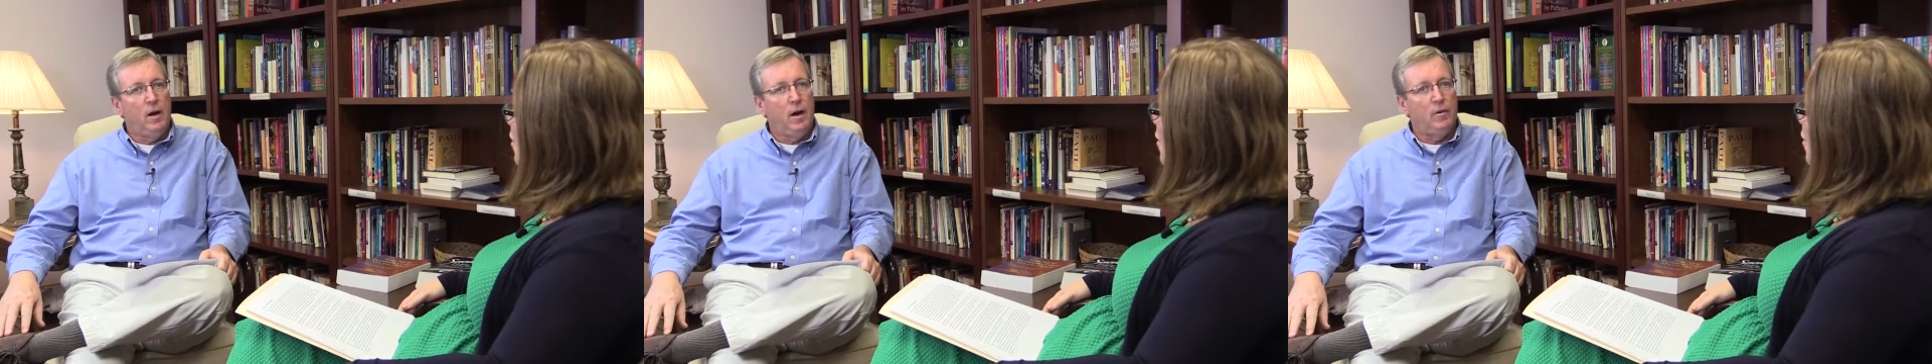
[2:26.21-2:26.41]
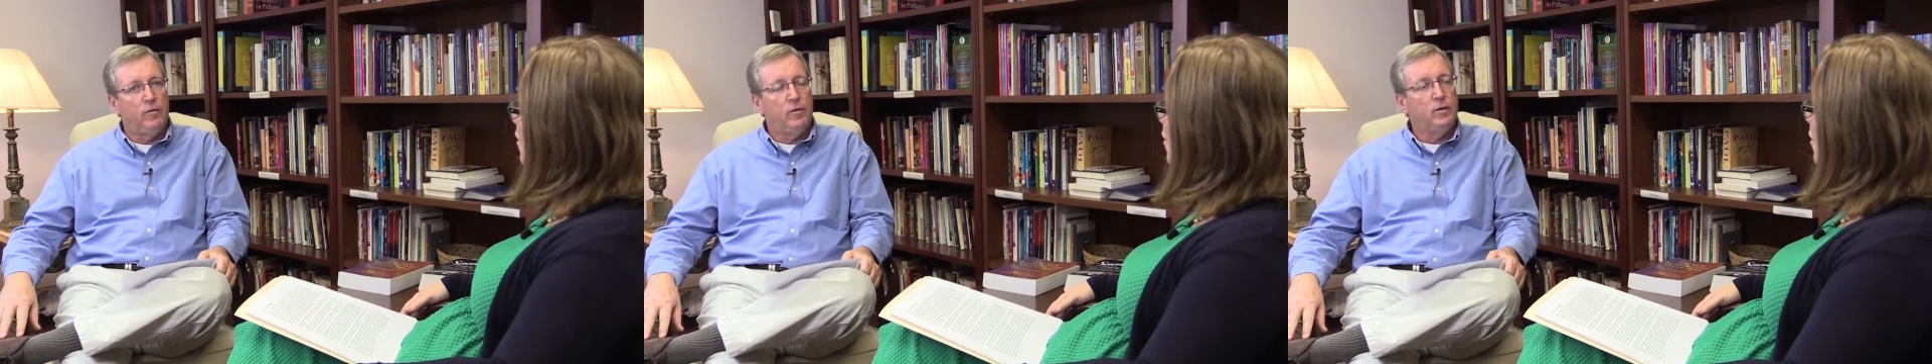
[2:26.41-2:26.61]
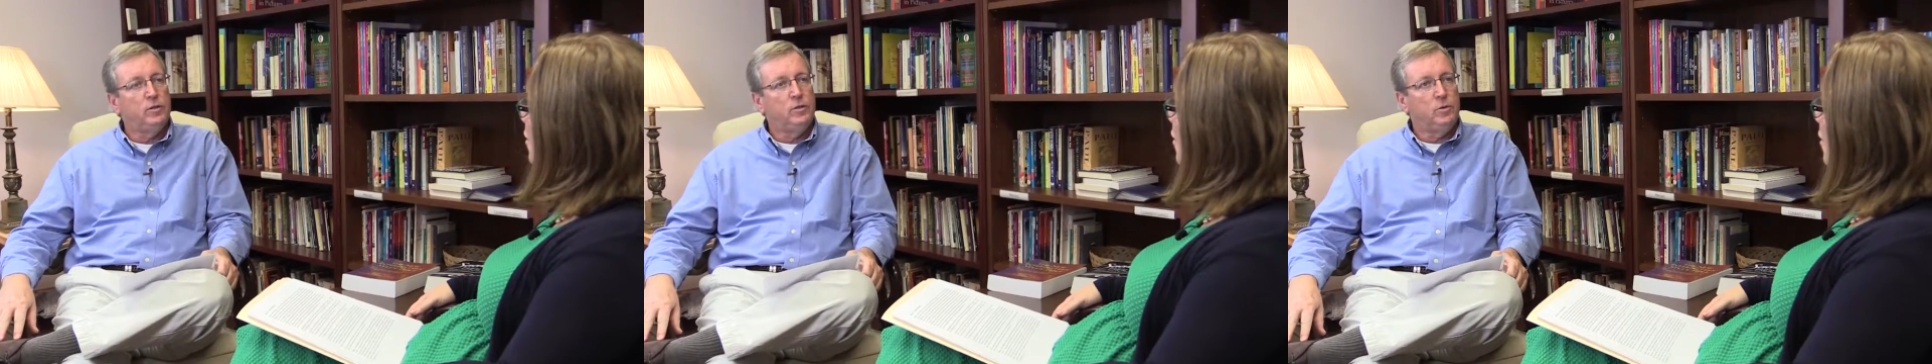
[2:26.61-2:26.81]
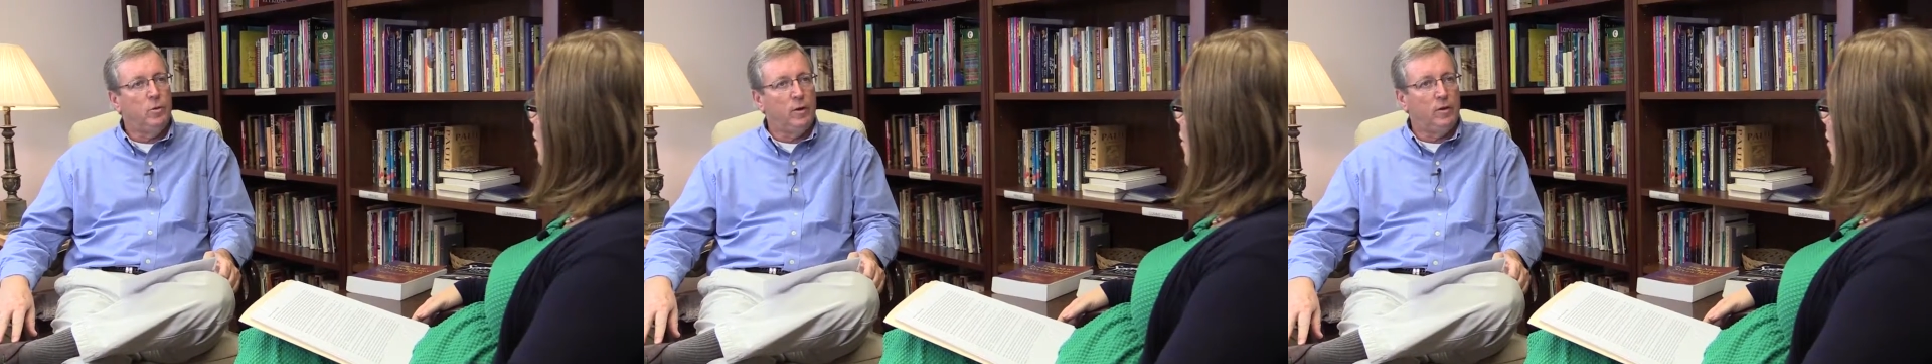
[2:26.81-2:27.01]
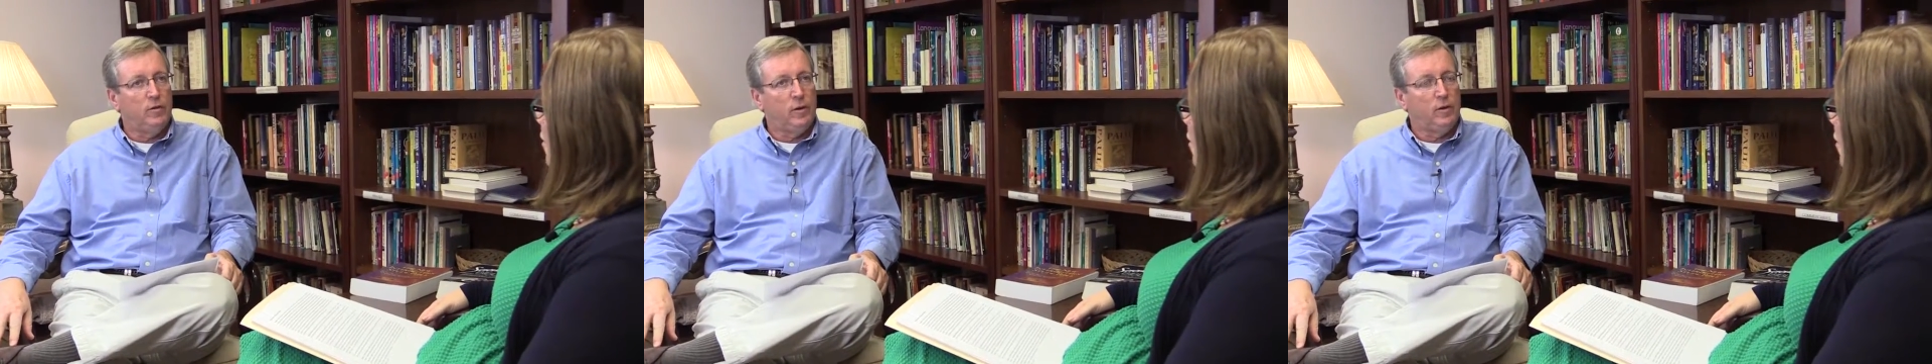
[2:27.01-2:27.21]
our first
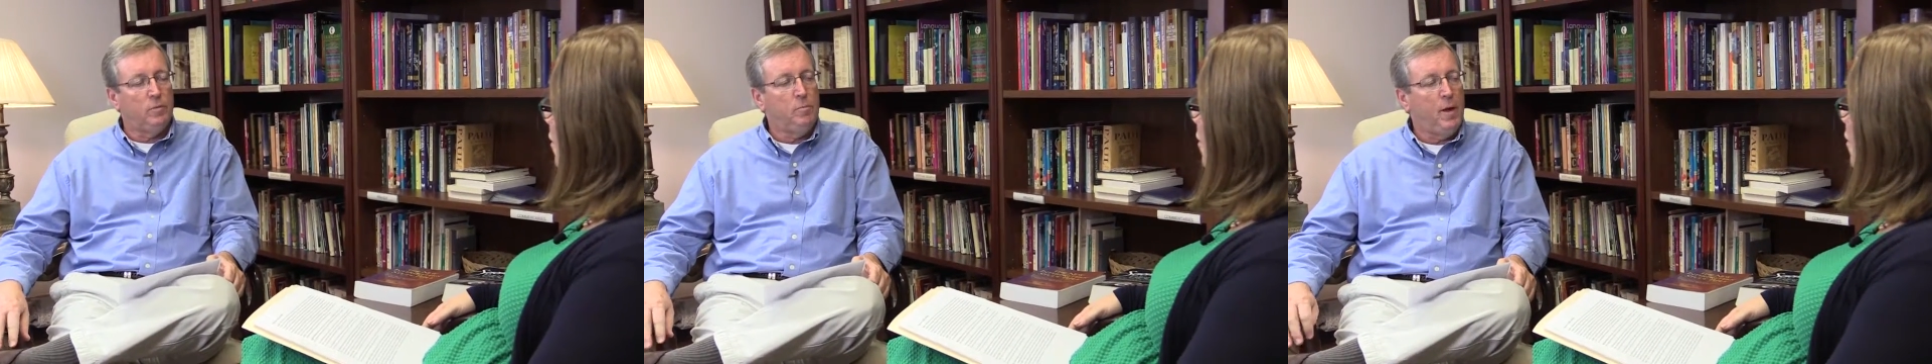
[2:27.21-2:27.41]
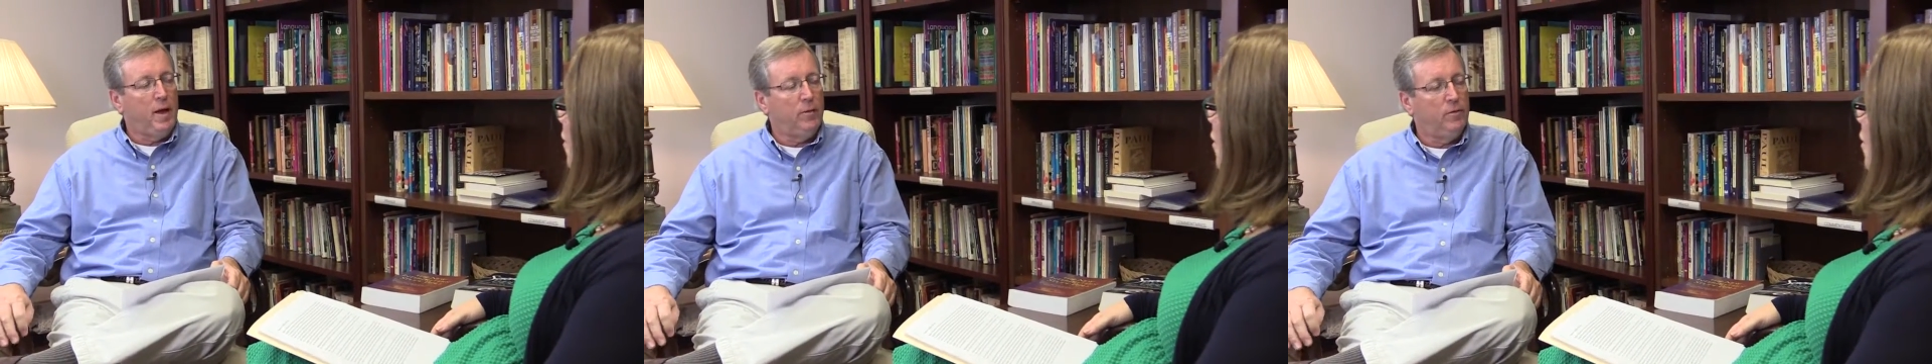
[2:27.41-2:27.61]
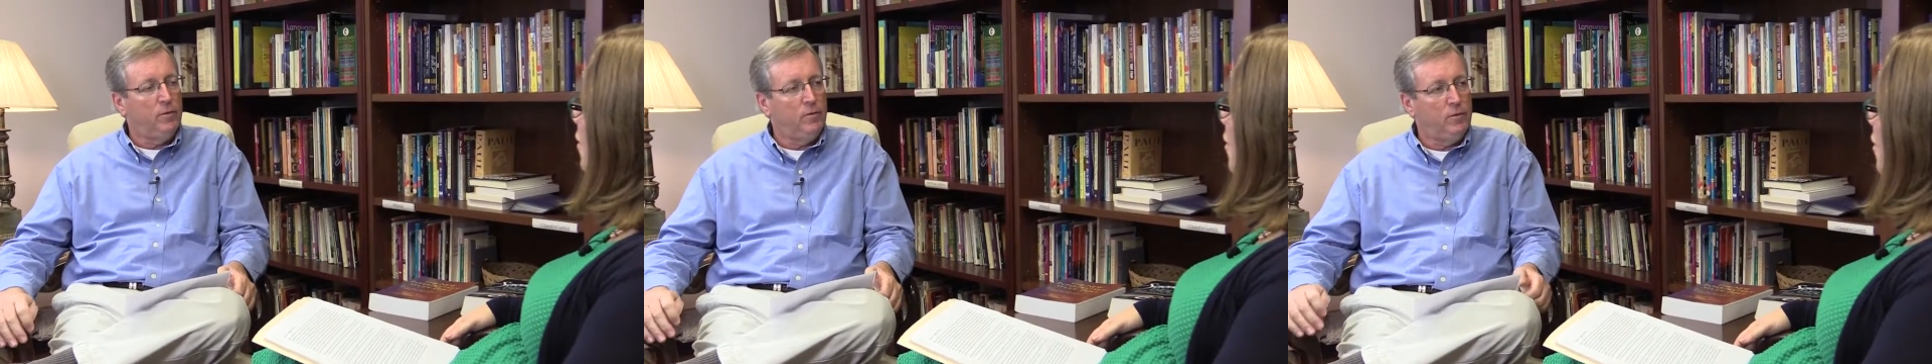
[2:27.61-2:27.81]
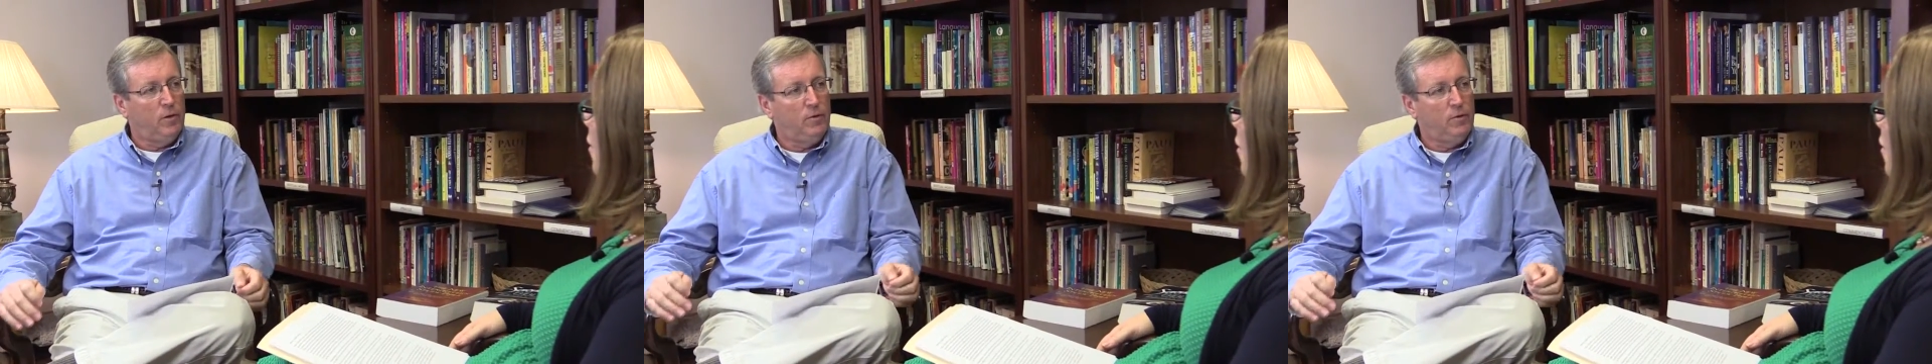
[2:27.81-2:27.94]
26 pastors,